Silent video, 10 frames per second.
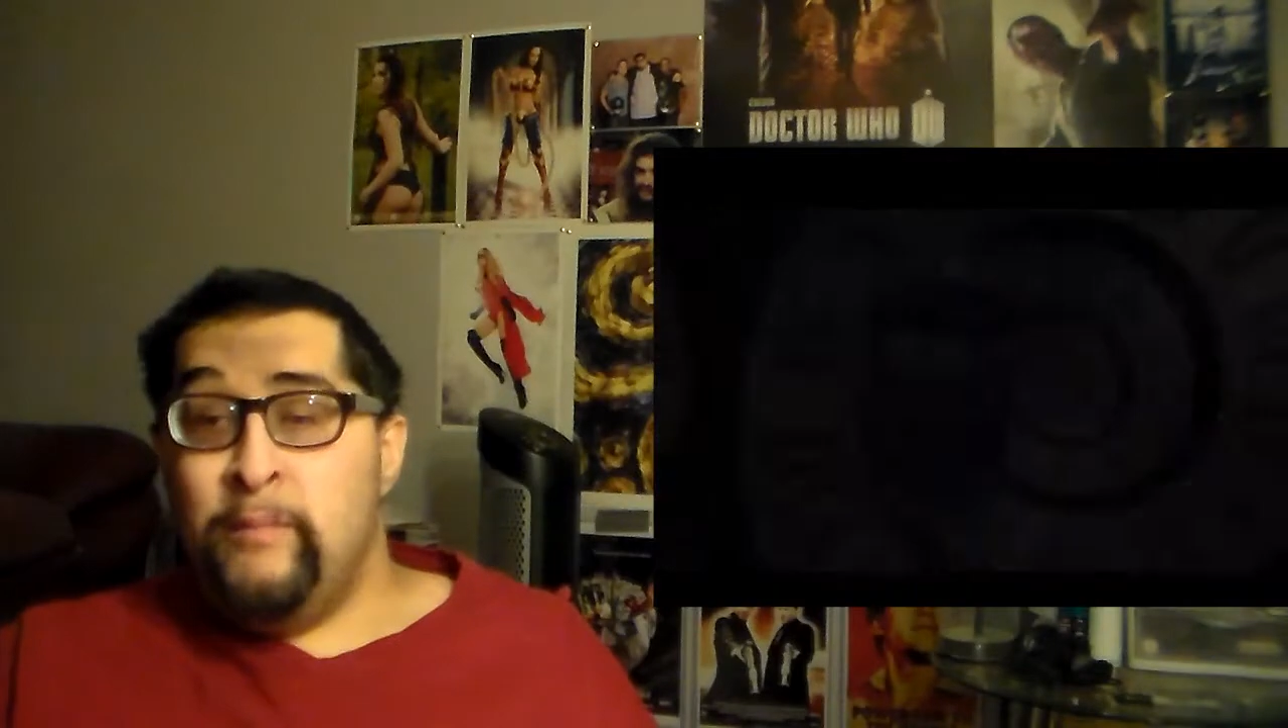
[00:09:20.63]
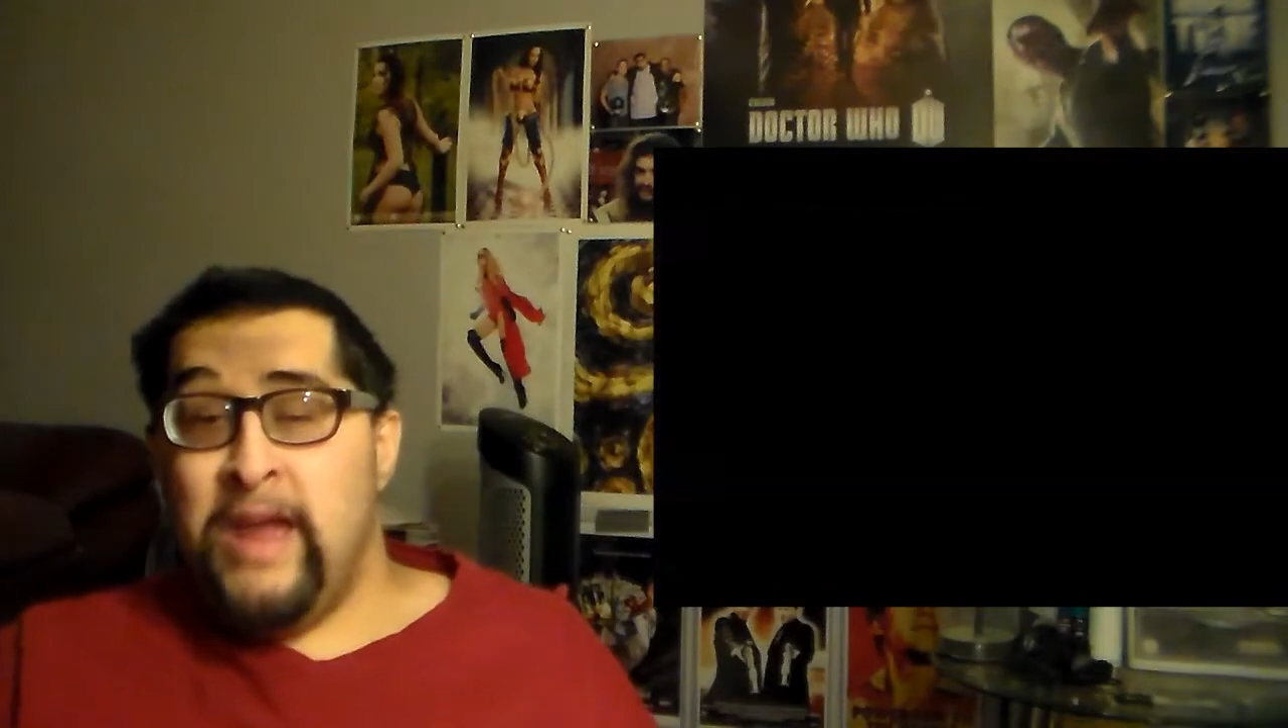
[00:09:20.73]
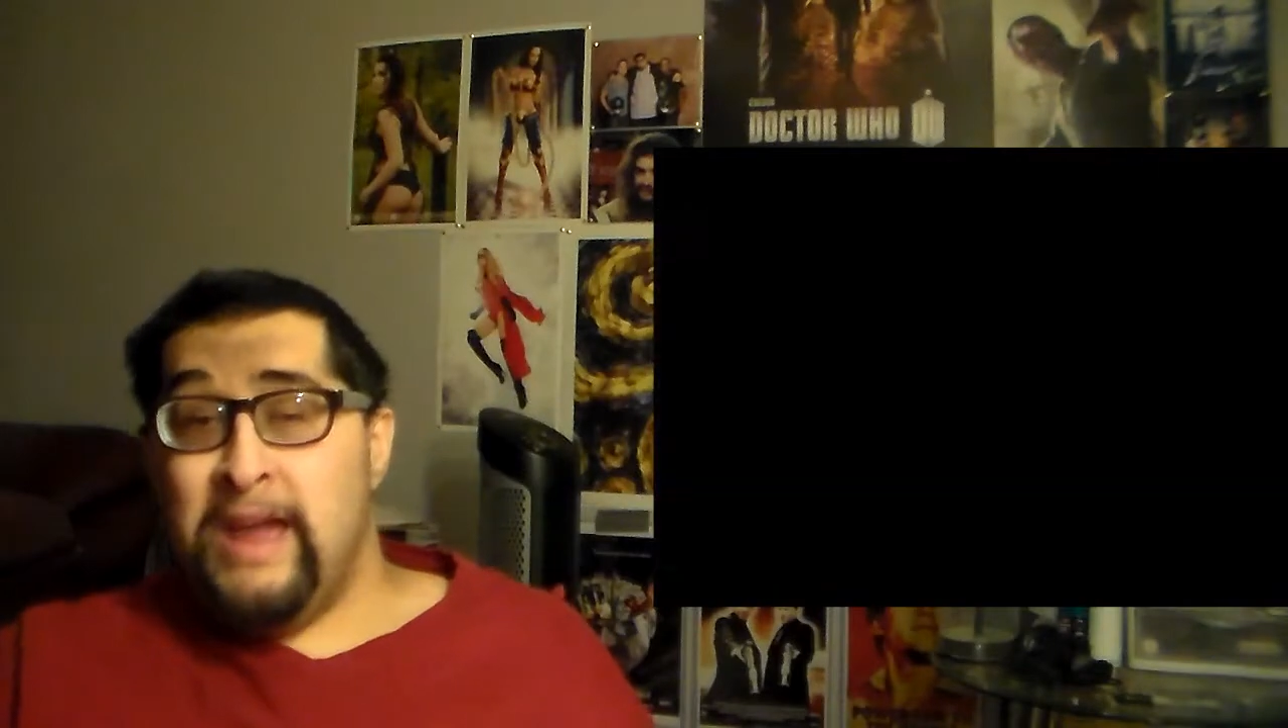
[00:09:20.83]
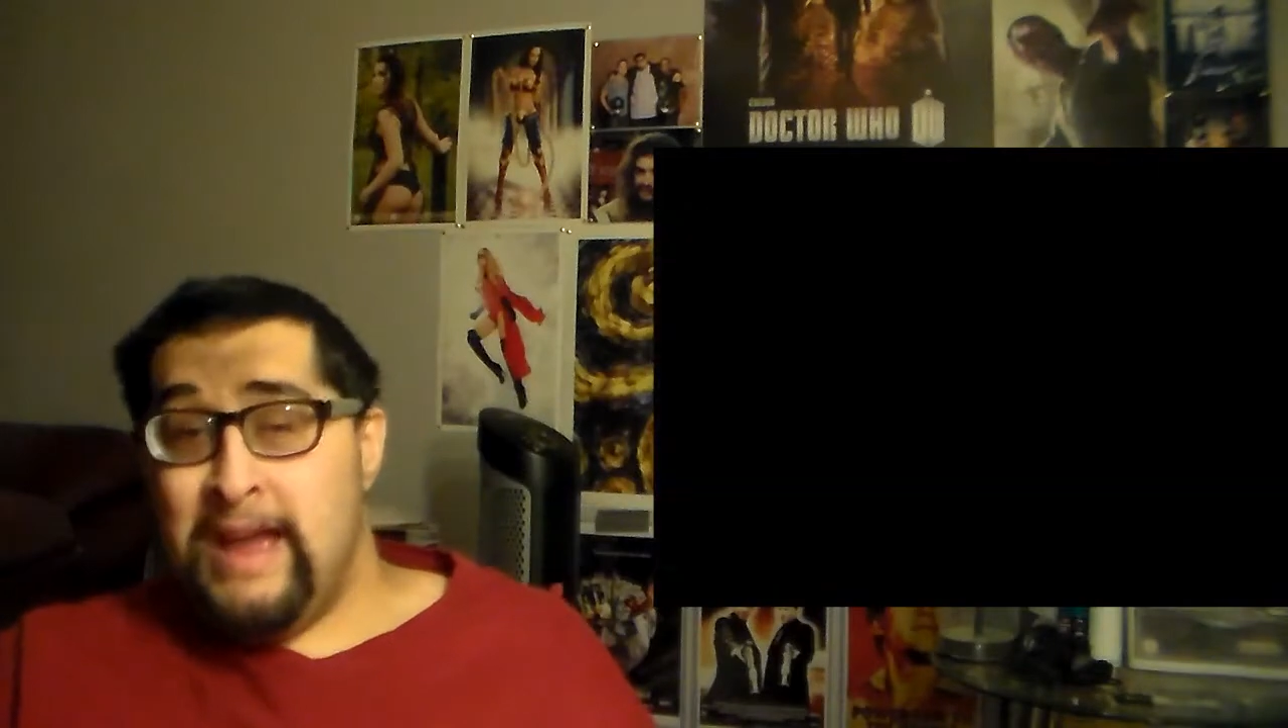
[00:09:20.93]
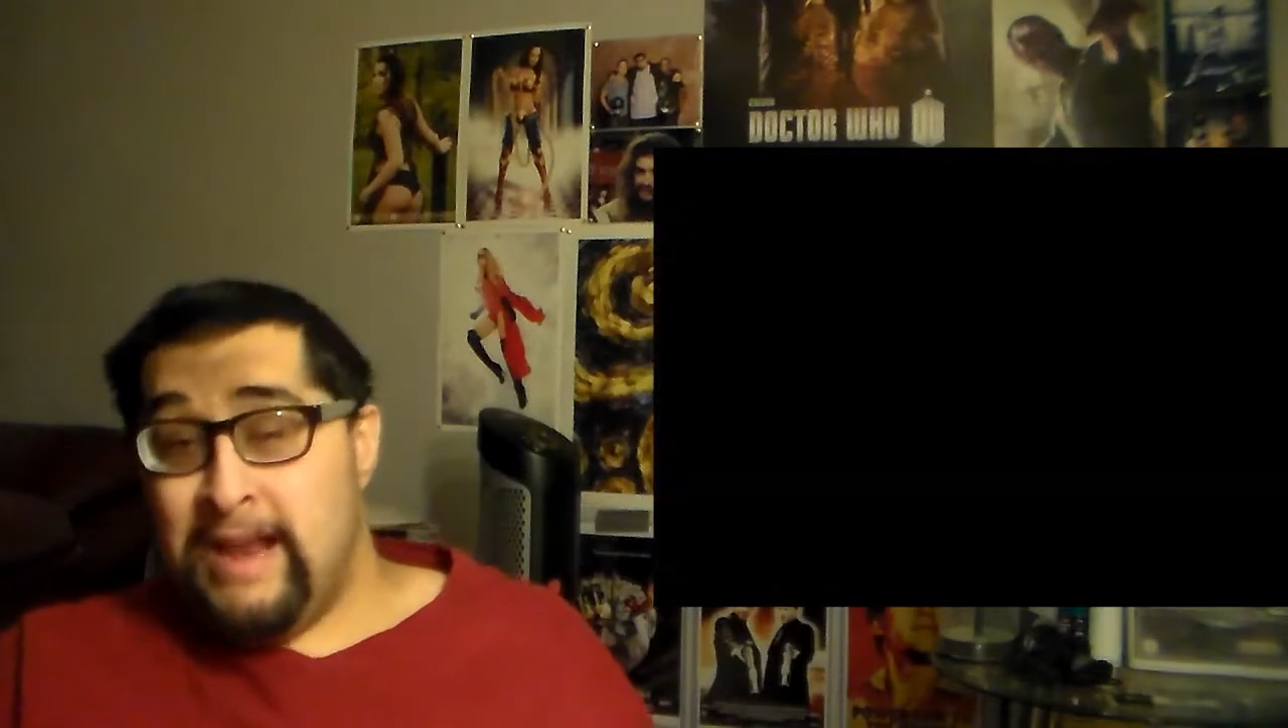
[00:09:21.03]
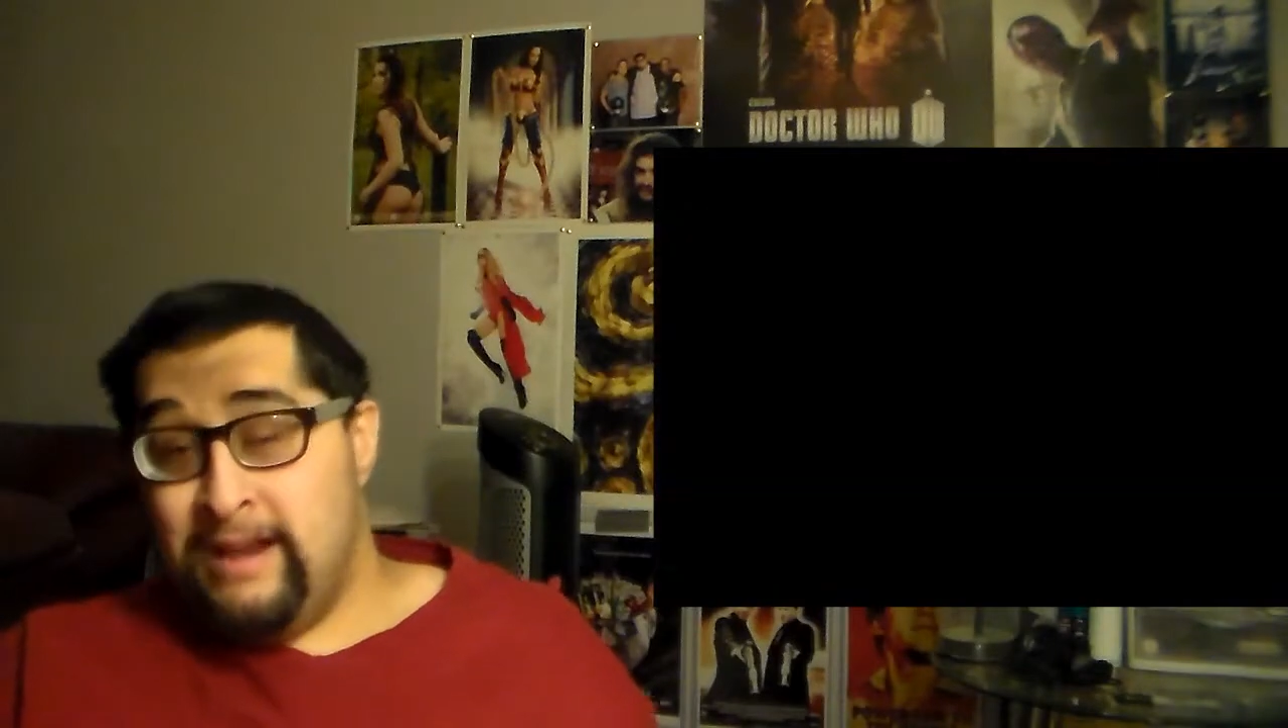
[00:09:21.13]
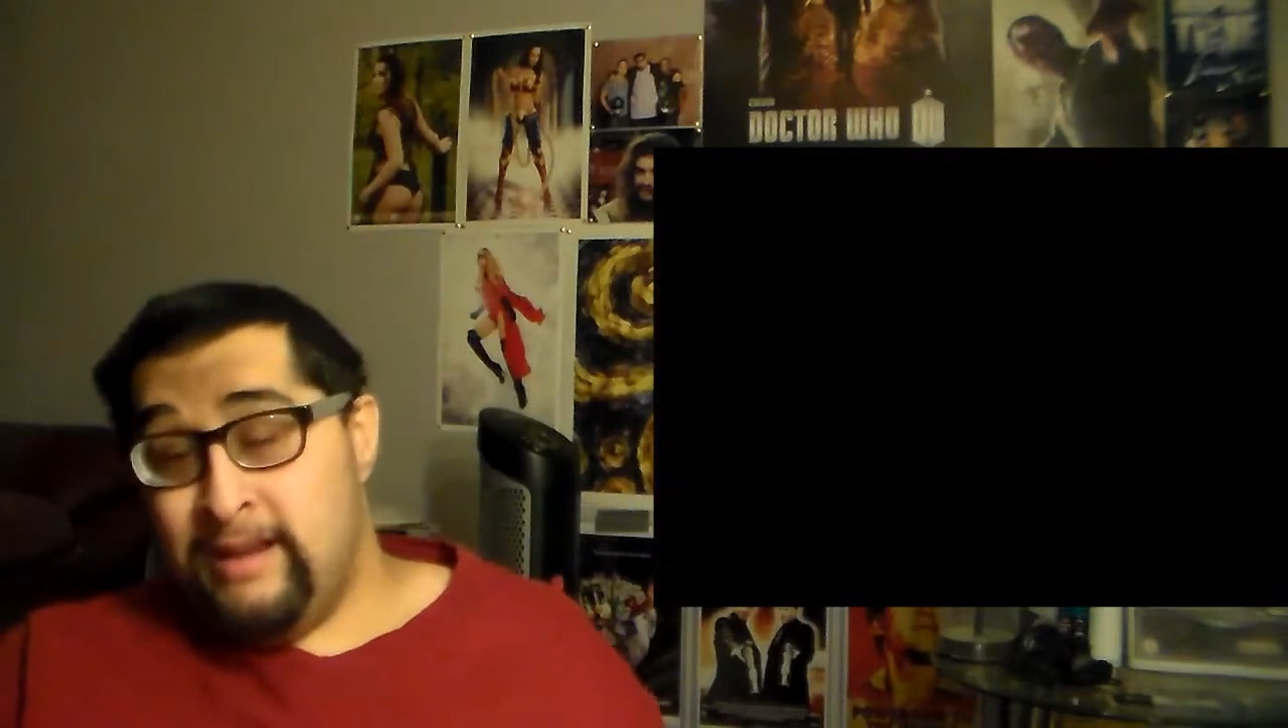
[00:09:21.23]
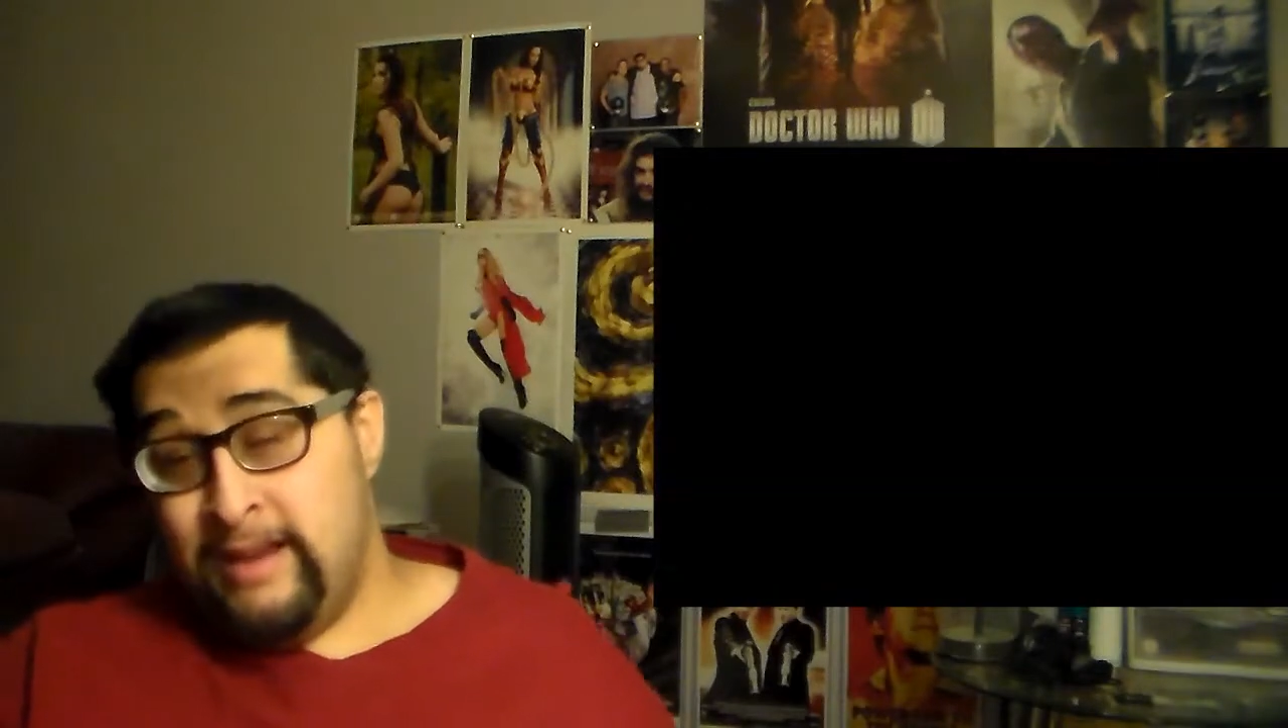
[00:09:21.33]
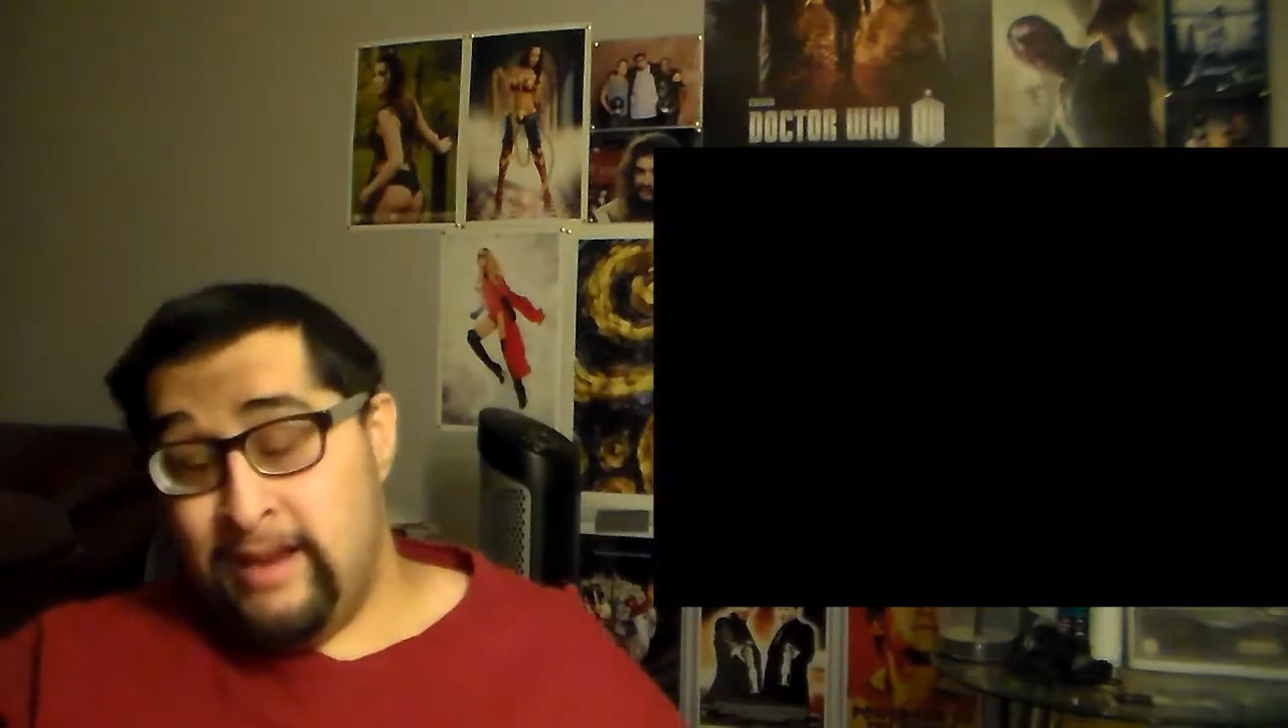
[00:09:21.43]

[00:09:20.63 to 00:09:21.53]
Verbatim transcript: Man,